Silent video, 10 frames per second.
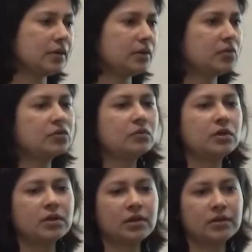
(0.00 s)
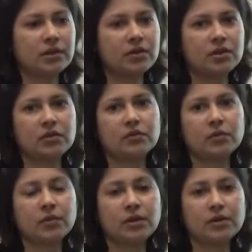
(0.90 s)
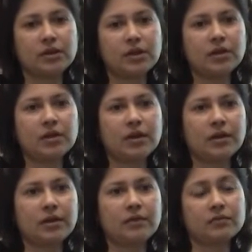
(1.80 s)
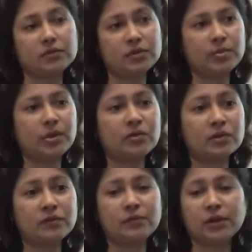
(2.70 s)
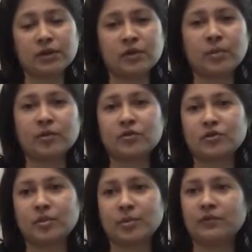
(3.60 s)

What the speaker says: I'm still working on that, thinking through it. Depends on if I get sponsorship